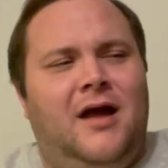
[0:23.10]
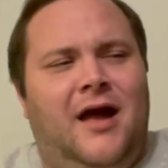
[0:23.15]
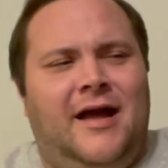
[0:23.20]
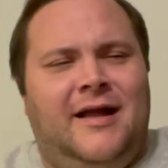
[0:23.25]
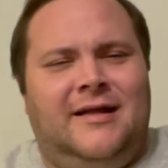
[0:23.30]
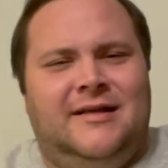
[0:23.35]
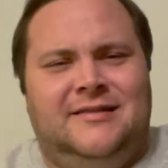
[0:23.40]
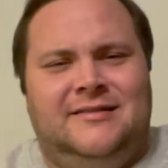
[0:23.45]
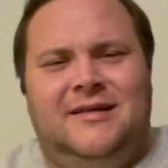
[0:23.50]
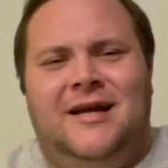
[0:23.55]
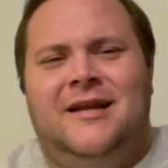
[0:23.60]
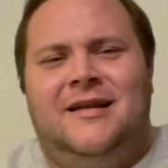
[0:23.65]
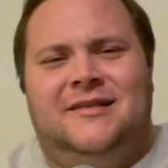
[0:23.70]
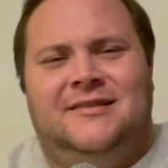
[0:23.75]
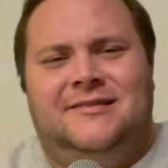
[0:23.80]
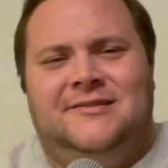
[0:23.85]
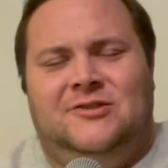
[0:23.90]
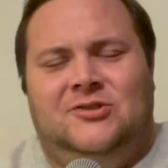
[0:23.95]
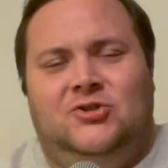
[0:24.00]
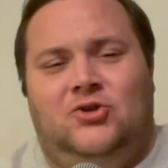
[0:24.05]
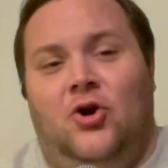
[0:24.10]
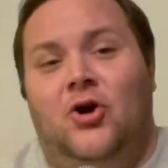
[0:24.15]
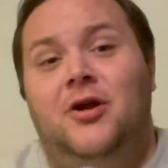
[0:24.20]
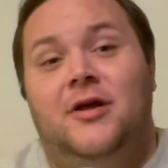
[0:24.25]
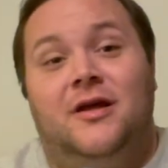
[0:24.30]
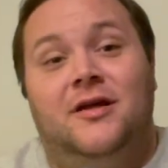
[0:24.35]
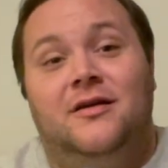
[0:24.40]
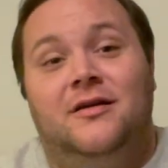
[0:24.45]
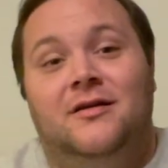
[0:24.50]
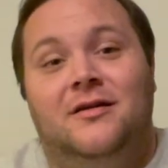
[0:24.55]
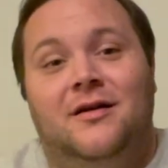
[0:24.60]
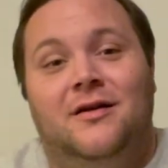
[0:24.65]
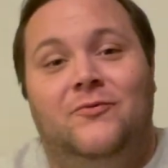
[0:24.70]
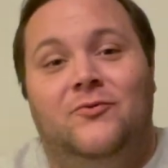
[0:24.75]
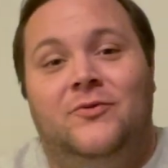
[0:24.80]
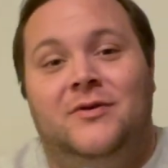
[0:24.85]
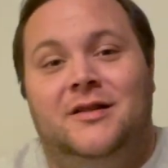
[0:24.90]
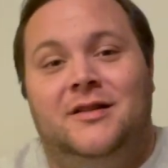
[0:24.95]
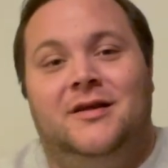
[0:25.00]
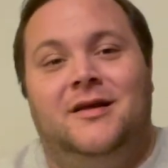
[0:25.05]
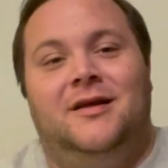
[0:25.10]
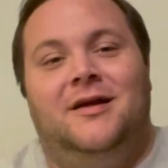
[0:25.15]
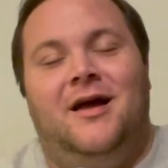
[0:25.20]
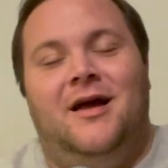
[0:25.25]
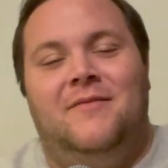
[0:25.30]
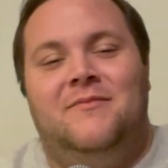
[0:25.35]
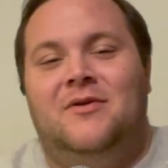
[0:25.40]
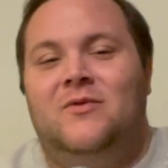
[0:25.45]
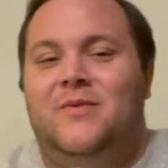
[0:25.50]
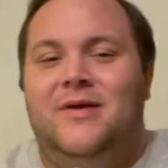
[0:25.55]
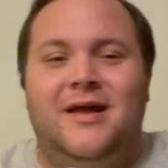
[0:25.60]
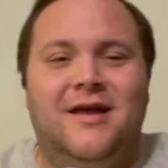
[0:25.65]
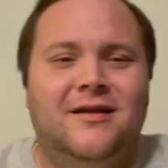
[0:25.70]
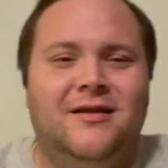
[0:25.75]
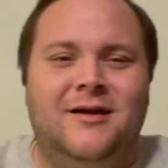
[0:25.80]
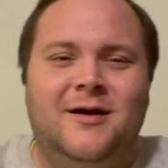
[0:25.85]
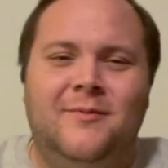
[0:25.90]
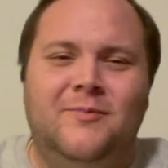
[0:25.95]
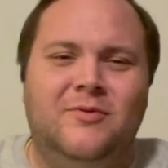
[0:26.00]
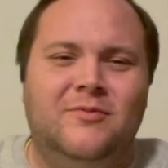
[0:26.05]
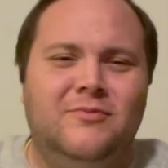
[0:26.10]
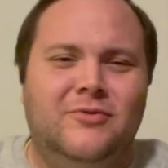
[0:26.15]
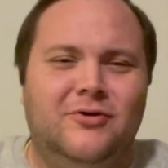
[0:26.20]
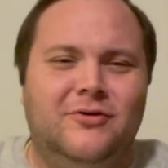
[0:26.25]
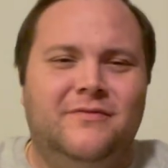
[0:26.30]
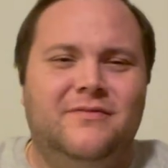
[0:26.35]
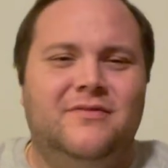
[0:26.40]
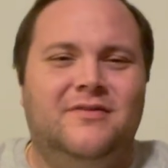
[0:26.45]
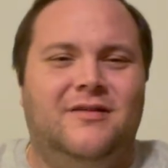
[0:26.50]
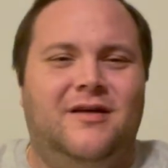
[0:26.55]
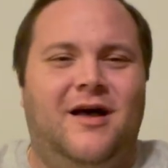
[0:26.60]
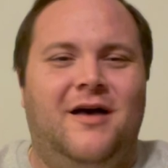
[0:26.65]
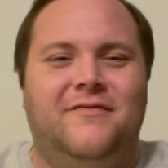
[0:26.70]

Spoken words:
I guess, kind of starting. Really, I mean, we had a couple moves.